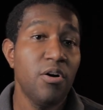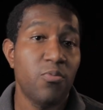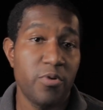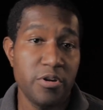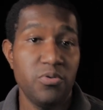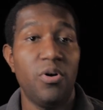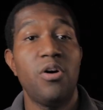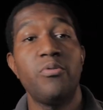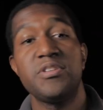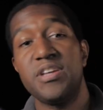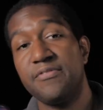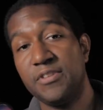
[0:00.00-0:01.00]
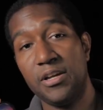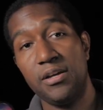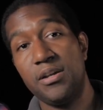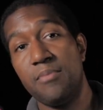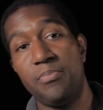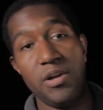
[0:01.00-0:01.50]
where you always have to get
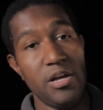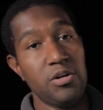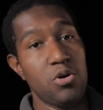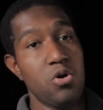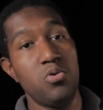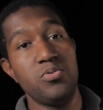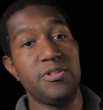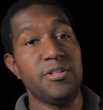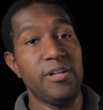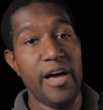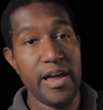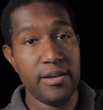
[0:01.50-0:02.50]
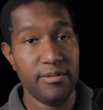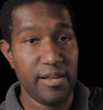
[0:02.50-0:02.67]
up and go to the light,